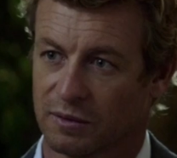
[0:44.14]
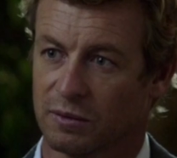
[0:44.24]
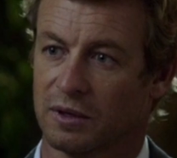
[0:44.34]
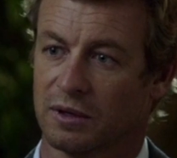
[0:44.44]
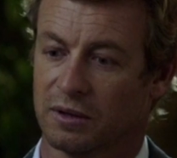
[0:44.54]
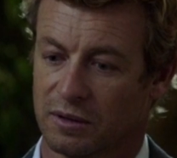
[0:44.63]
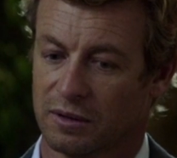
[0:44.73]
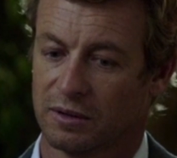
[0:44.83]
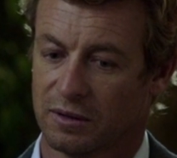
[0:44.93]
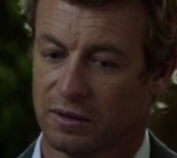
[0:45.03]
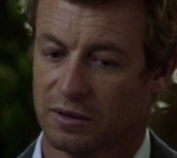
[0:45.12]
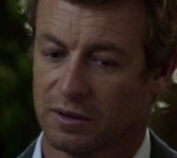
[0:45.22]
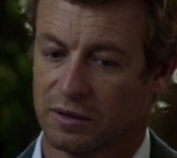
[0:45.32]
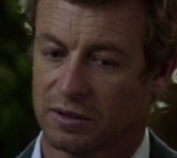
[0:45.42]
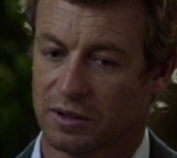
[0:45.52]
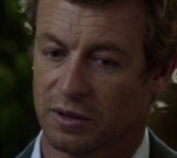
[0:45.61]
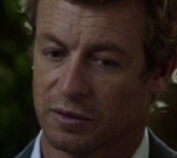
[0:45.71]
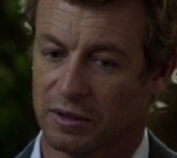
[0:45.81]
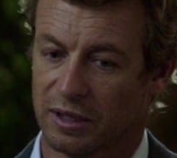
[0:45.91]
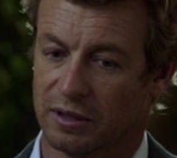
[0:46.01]
Right. So
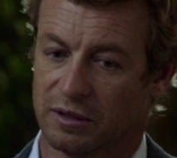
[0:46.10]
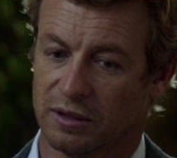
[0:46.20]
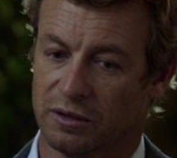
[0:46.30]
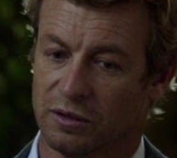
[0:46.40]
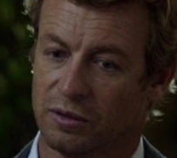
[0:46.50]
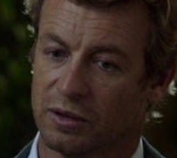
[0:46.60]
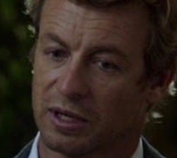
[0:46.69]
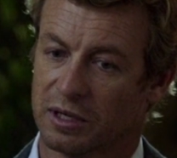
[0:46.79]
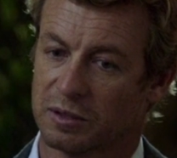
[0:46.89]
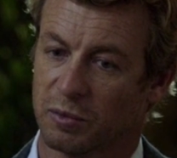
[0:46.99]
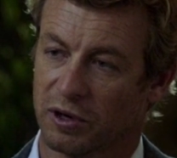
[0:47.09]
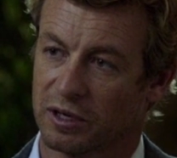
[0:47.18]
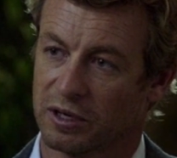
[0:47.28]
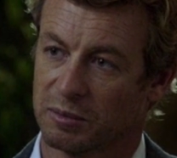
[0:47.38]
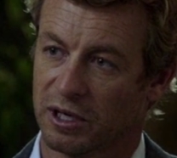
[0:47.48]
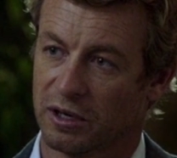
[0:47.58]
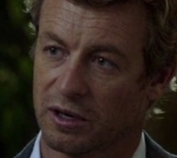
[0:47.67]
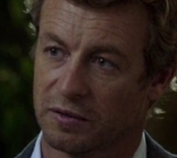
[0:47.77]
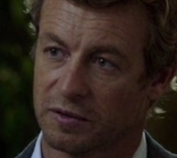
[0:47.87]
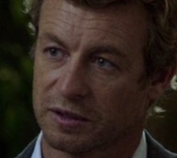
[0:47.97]
then, did you guys break into my
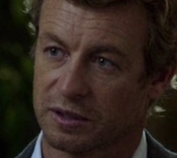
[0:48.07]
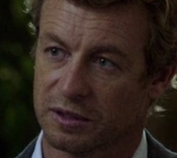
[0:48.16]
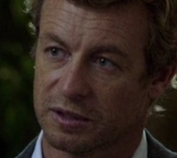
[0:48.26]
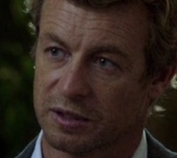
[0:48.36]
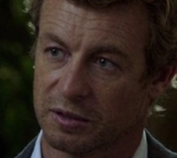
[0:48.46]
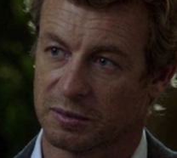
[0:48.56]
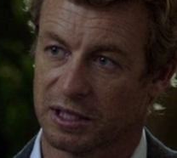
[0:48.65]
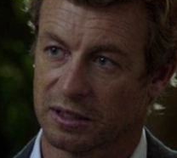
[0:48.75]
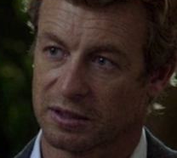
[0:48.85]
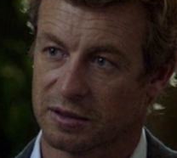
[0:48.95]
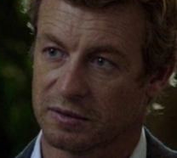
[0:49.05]
office and steal my list of